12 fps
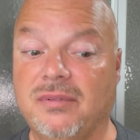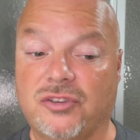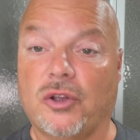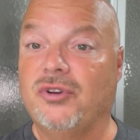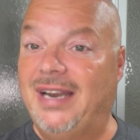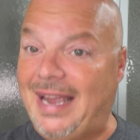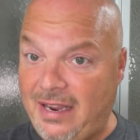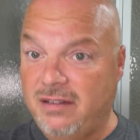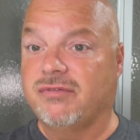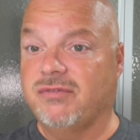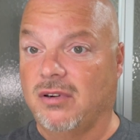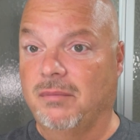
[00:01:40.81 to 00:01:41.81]
So Nate
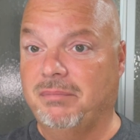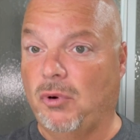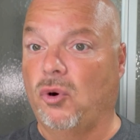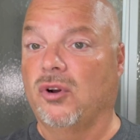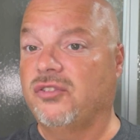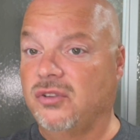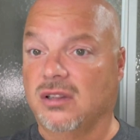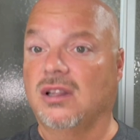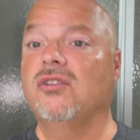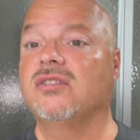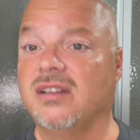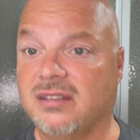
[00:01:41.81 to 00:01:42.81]
or Low
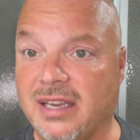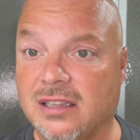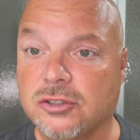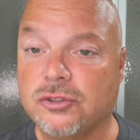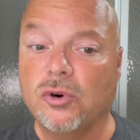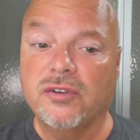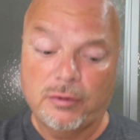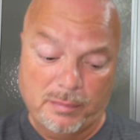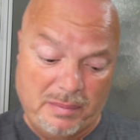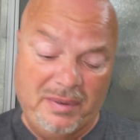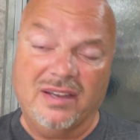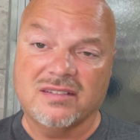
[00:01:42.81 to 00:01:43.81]
Scent Skeletor from
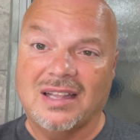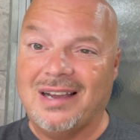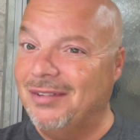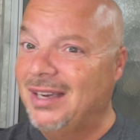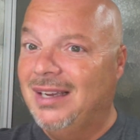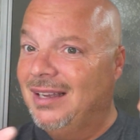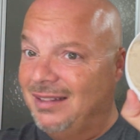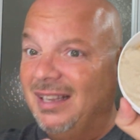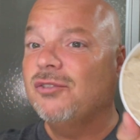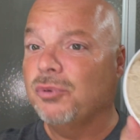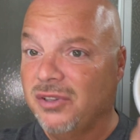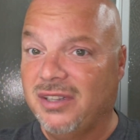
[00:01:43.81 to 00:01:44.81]
BBS Live,
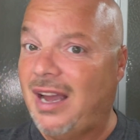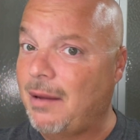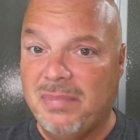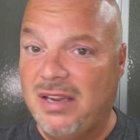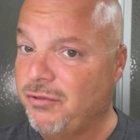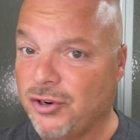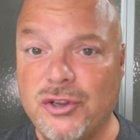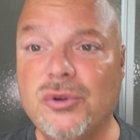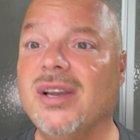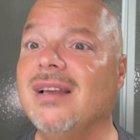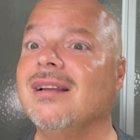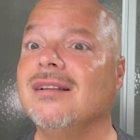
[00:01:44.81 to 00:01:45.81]
this would not be for you.
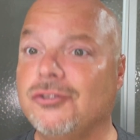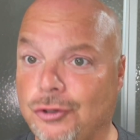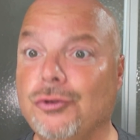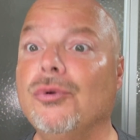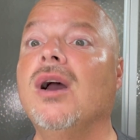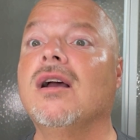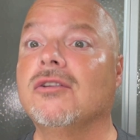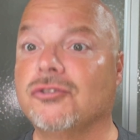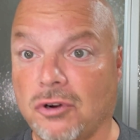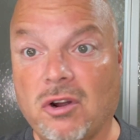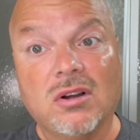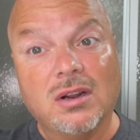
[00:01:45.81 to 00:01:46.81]
It is too
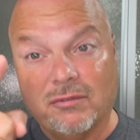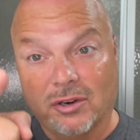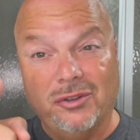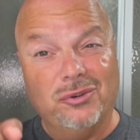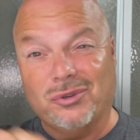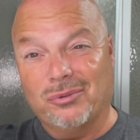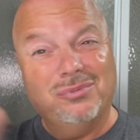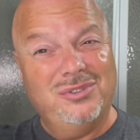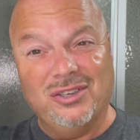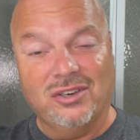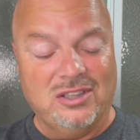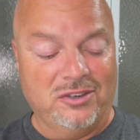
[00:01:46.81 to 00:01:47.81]
strong for you. So
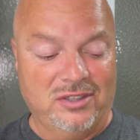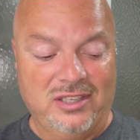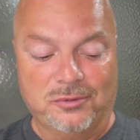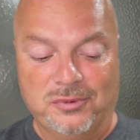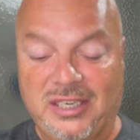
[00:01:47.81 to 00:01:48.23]
steer clear of this one.